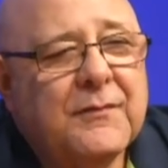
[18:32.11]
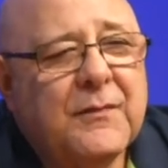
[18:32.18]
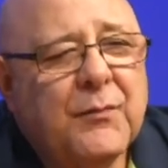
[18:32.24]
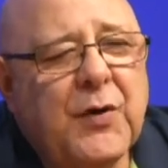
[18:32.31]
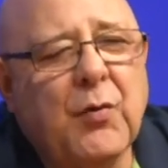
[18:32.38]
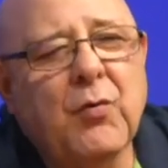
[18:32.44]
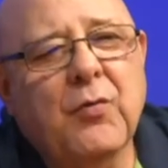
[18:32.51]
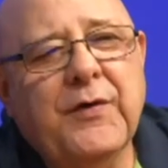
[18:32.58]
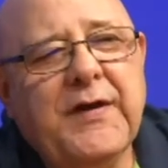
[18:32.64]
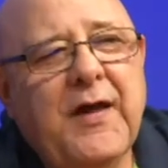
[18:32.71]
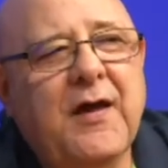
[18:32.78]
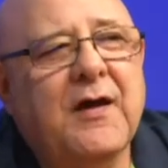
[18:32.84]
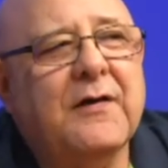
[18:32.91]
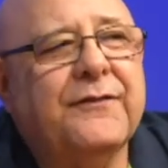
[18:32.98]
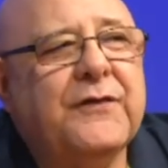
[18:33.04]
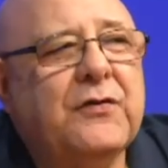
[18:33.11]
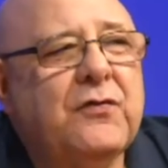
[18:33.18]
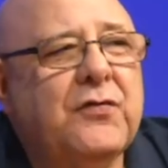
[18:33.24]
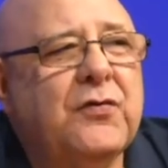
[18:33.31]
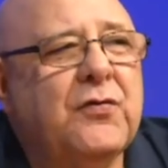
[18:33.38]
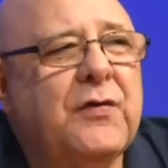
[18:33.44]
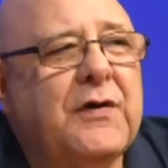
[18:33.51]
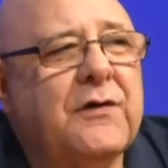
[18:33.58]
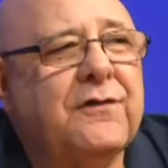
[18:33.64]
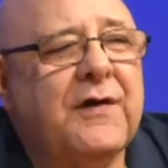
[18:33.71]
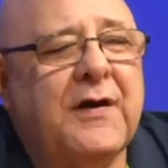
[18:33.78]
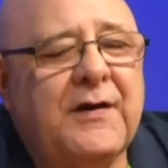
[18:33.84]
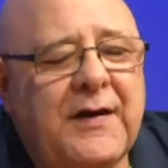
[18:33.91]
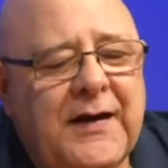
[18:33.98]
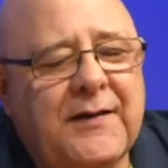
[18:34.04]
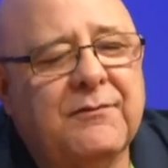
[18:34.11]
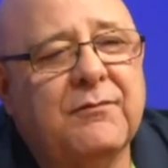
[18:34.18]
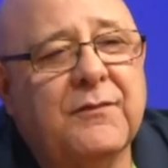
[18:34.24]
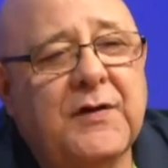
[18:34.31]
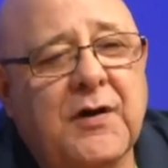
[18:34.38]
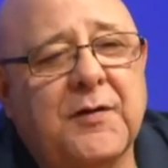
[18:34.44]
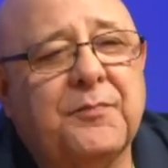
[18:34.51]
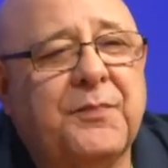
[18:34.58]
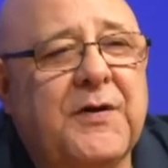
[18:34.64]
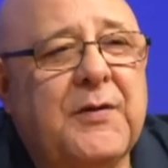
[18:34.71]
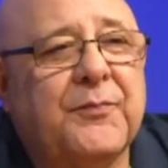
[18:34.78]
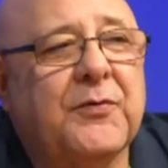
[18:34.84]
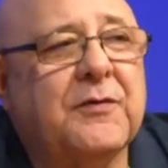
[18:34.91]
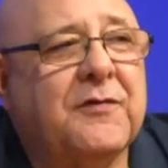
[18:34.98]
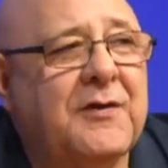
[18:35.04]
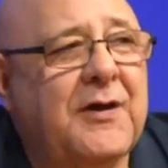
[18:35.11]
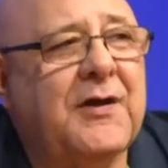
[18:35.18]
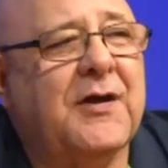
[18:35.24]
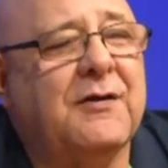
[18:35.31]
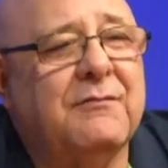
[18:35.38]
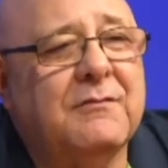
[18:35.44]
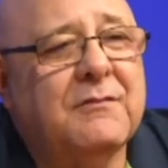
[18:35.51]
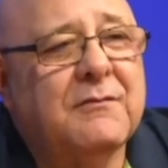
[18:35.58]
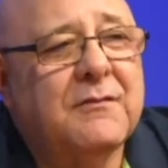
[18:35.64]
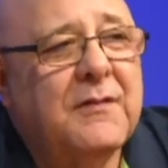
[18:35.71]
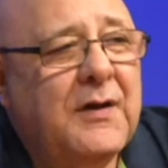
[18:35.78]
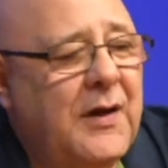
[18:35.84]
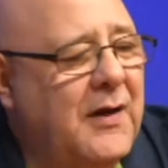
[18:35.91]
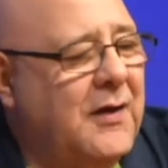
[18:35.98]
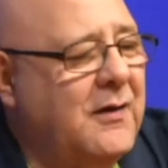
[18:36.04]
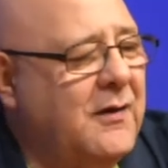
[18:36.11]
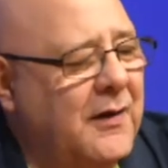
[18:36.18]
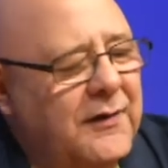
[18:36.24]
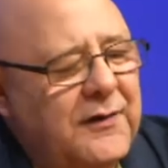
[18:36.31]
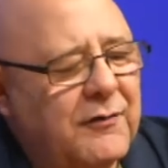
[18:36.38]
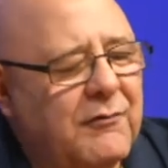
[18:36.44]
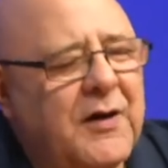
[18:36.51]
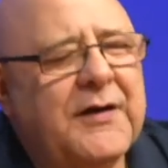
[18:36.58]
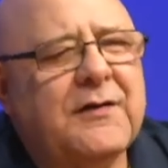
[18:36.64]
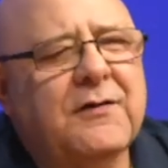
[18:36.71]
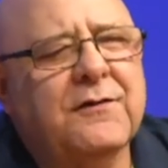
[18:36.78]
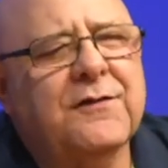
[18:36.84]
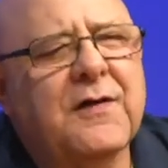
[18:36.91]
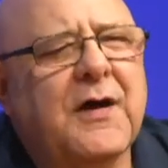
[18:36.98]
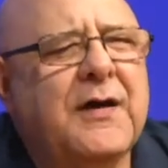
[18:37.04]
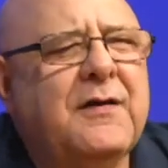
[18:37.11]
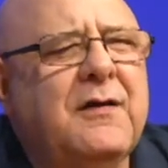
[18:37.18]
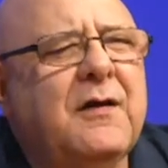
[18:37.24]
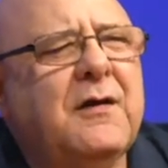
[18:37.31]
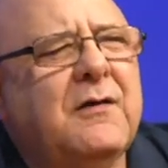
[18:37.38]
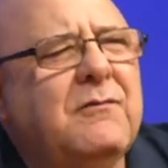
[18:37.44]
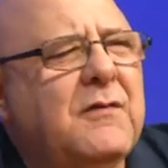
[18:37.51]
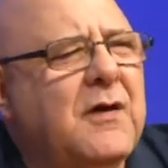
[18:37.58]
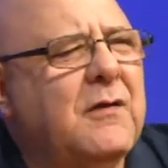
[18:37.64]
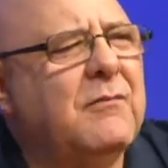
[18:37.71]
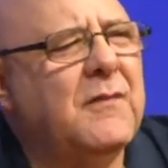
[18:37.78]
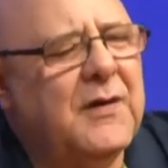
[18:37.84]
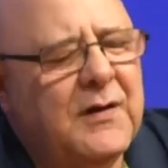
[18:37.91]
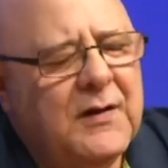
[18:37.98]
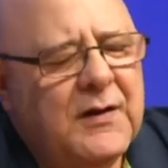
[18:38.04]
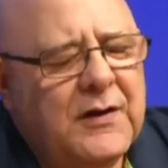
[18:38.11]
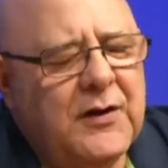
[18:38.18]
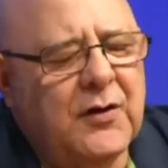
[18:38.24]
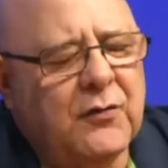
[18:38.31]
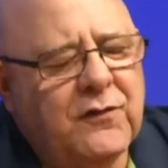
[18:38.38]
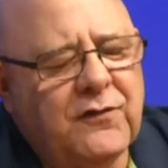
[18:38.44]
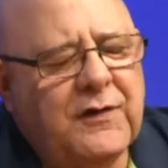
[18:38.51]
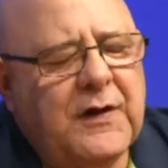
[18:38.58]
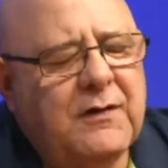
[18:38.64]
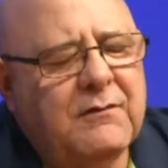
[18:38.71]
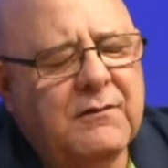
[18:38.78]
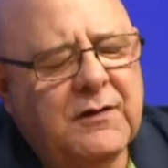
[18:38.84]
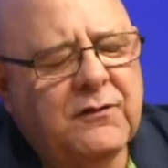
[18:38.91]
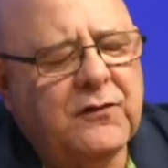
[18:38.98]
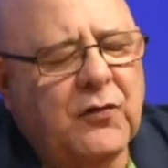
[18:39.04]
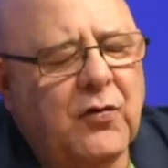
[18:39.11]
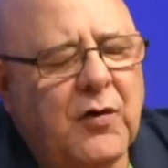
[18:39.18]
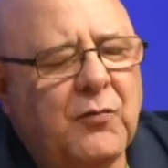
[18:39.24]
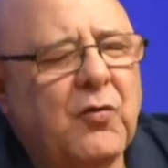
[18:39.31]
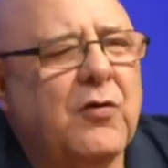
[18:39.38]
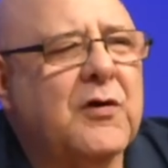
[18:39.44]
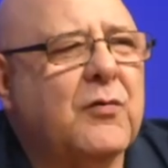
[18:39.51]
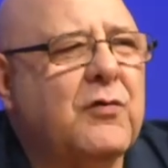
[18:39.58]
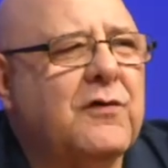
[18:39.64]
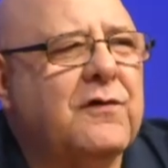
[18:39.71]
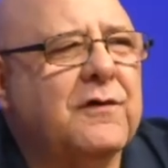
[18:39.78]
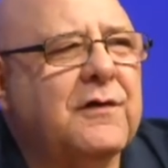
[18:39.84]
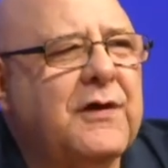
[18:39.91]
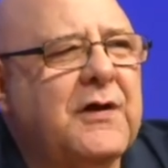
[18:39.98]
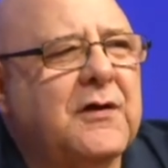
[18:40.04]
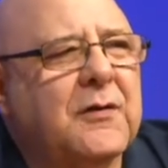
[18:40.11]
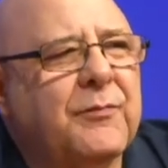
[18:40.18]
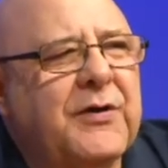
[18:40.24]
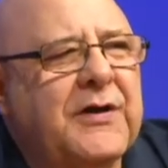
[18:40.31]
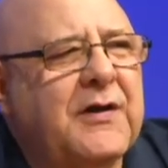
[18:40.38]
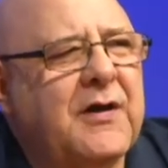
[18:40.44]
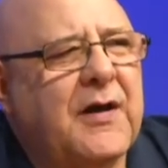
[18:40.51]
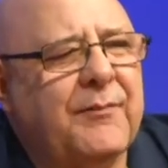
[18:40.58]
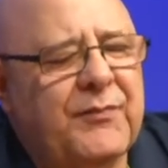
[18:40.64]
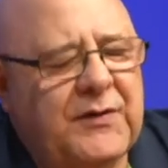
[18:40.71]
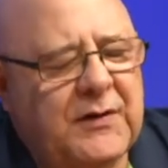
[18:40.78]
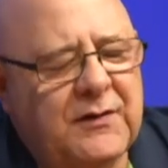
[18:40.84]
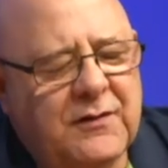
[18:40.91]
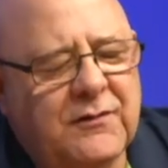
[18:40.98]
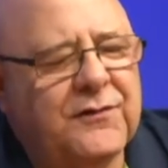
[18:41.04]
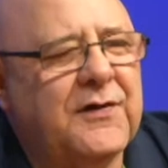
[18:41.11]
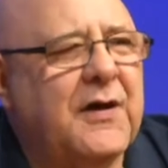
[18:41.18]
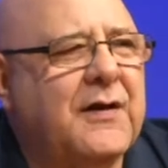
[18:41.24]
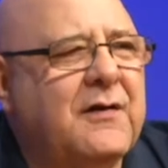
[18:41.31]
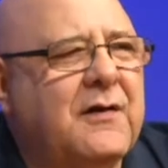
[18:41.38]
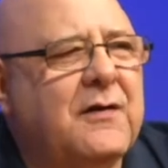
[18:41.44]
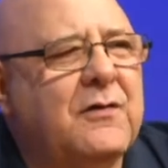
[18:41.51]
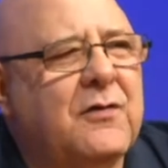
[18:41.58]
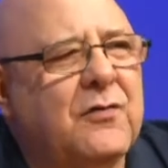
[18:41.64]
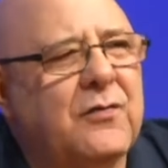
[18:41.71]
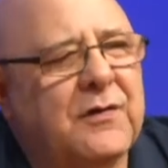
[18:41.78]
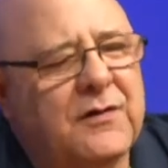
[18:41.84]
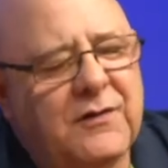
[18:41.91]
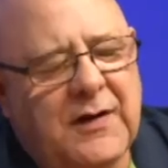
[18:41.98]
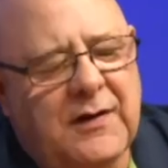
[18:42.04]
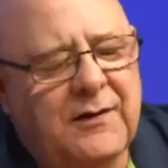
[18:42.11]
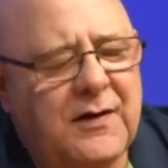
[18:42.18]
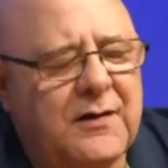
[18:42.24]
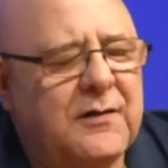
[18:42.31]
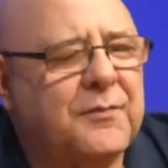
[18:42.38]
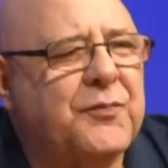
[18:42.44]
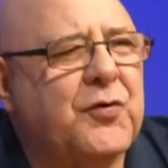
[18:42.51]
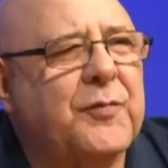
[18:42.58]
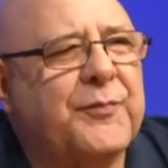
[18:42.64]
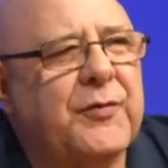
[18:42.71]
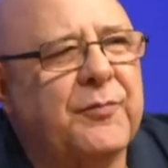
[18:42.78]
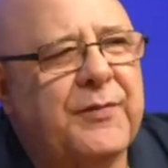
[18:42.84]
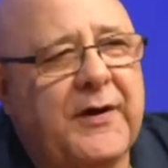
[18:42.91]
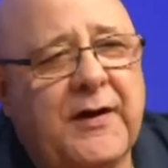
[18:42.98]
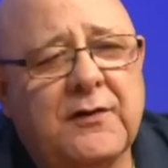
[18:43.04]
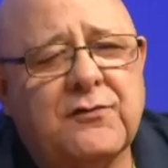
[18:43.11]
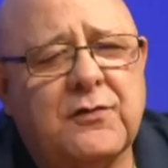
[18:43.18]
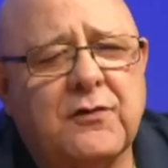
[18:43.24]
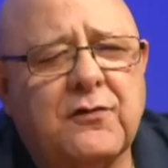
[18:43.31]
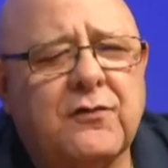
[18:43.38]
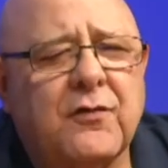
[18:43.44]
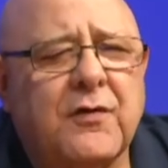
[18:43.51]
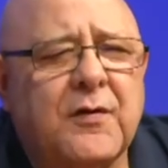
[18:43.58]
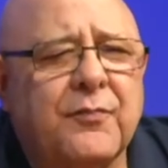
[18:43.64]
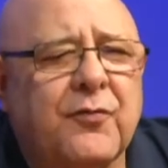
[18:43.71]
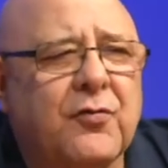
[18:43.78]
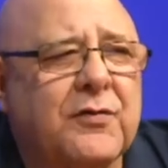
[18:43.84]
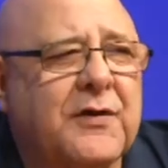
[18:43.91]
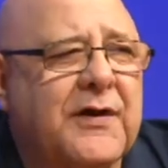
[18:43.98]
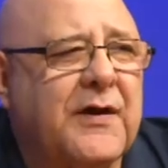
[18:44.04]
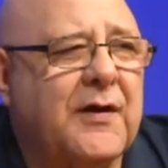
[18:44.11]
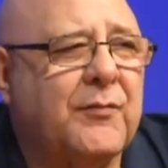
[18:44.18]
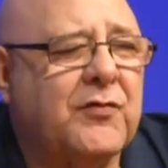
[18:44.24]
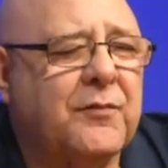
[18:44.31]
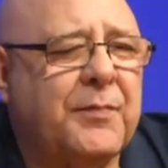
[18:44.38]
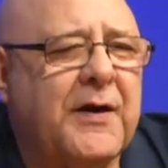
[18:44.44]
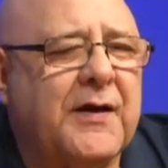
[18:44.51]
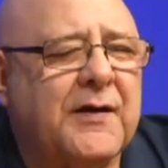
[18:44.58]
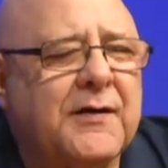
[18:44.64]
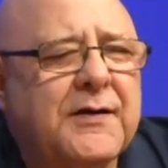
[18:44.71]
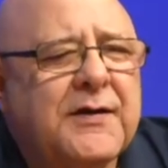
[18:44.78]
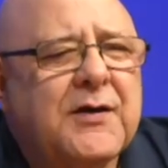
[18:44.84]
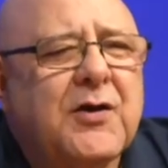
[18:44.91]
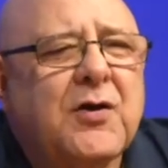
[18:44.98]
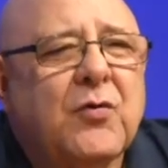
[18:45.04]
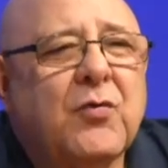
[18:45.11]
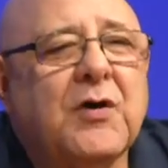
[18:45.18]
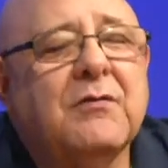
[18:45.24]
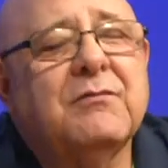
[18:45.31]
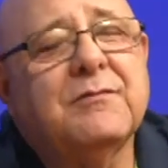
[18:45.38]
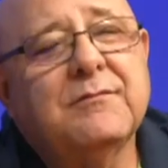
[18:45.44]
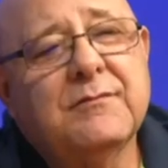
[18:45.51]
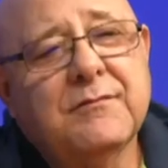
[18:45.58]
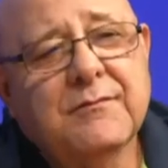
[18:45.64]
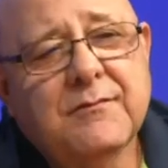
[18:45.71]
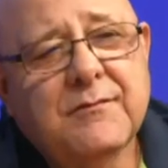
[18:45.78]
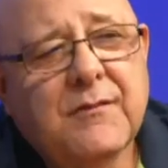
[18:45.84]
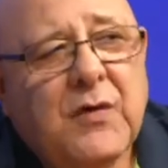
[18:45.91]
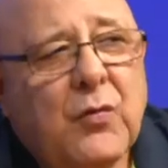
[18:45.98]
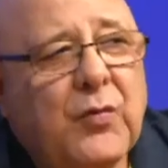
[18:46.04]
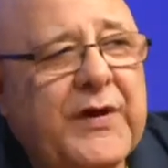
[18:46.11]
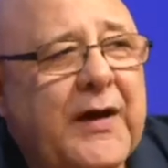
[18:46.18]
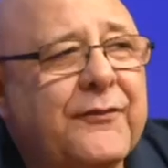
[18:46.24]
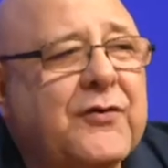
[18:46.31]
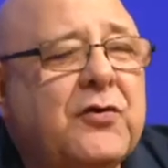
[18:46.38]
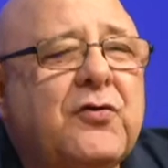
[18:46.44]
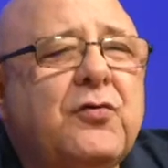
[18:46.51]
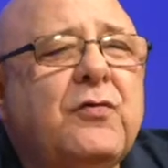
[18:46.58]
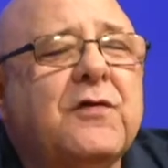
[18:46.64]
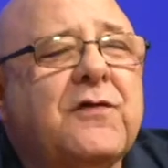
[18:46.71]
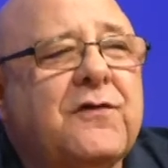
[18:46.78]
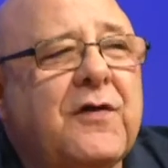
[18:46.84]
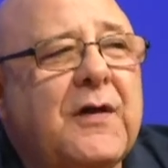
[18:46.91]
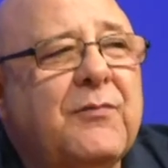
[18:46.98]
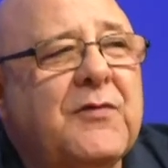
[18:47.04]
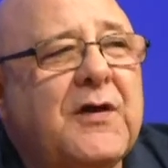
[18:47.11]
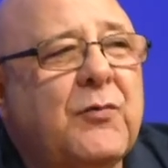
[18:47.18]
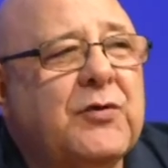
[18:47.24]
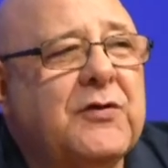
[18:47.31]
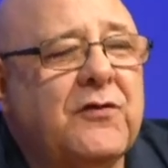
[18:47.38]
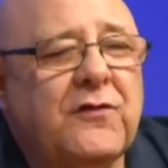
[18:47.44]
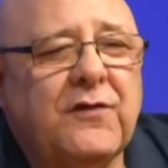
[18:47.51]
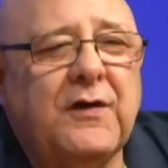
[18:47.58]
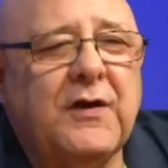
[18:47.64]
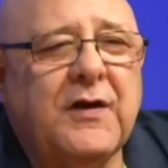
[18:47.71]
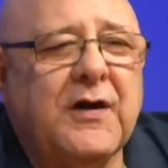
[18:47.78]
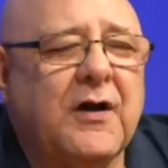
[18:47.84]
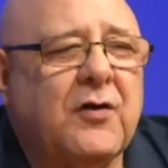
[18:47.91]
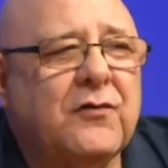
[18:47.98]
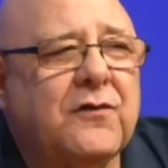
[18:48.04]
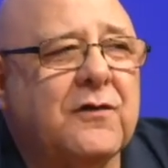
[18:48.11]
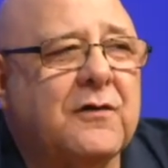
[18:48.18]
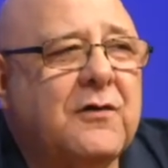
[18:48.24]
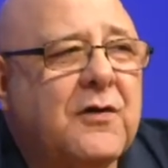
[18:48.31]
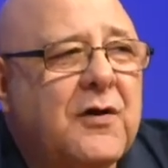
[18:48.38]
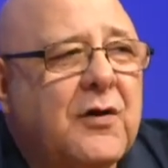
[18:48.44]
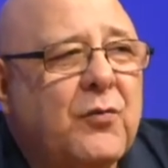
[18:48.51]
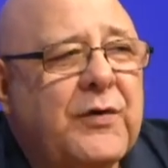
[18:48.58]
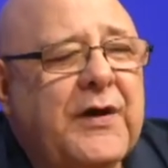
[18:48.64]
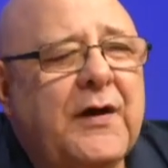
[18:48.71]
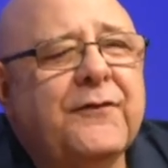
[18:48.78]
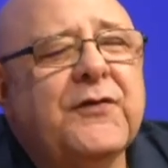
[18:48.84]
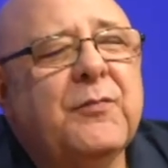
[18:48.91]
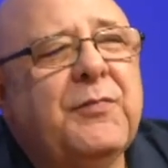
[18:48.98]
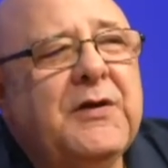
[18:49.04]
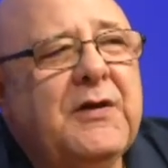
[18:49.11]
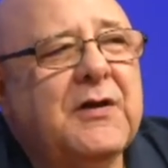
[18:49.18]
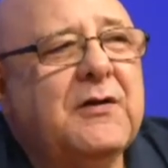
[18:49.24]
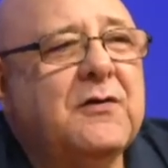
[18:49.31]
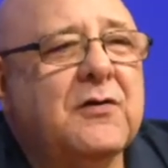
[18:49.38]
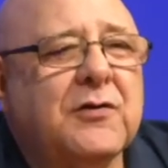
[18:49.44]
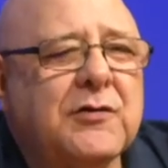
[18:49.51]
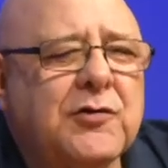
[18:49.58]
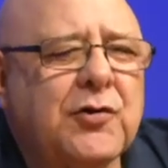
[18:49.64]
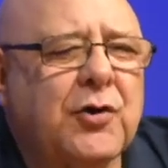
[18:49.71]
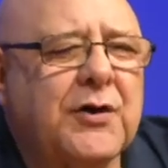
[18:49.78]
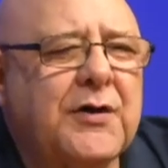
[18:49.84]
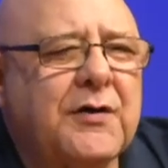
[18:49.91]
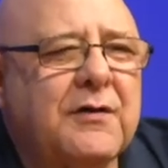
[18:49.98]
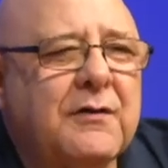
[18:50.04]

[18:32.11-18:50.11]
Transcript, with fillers: But what we have to do is, and that got people thinking, hey, you're right, this guy did in, in you know, said the storm water was illegal, but he kept it. This guy did do this. And then the purple bags of the straw that broke the camel's back. Well, we have to do the same thing with the city council. We have to begin to look